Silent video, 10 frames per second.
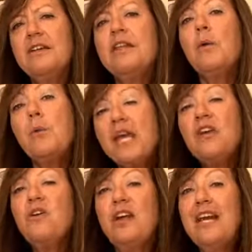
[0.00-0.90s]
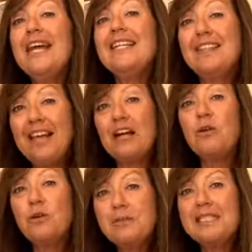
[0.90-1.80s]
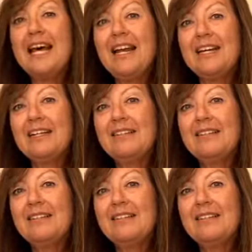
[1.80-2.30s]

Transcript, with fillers: that we create in that group setting.